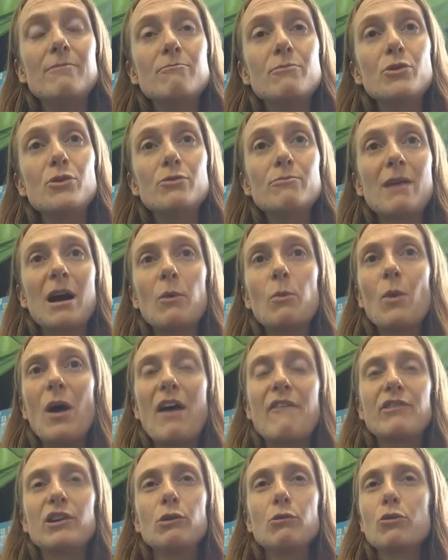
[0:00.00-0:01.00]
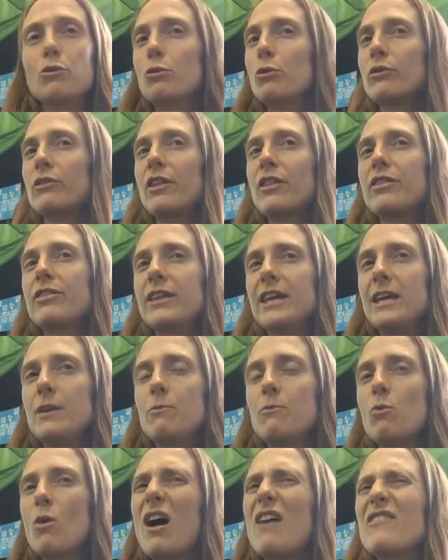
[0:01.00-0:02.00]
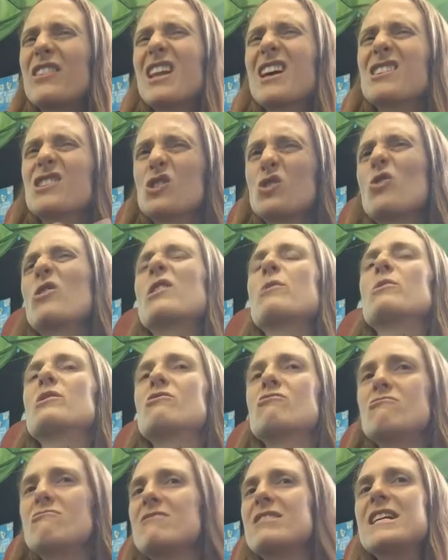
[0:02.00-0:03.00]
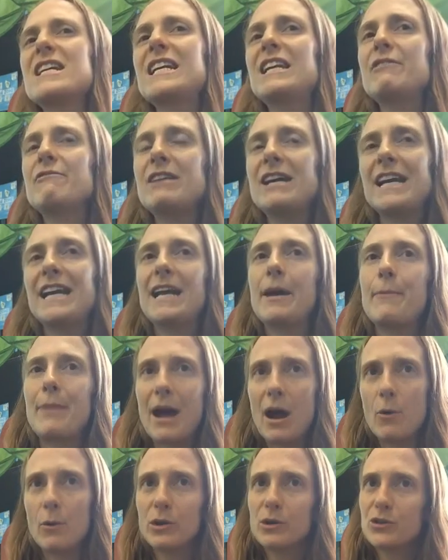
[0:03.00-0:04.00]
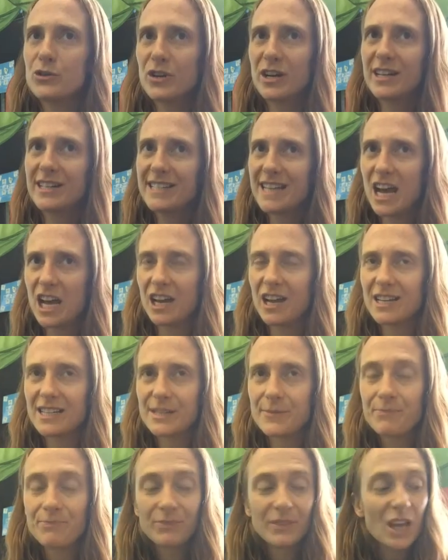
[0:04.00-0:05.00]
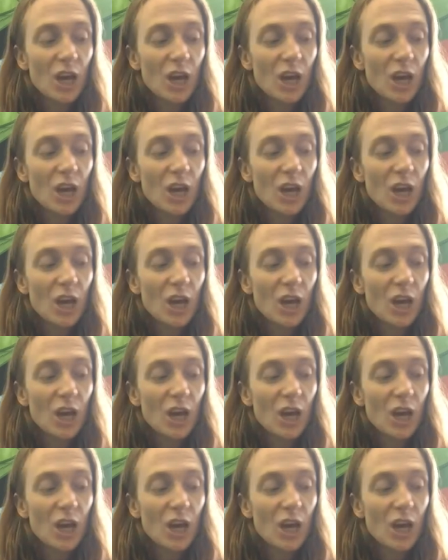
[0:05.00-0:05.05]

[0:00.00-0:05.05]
Moon Man, whatever you thought the theme, whatever that story was really about, what it's trying to tell us.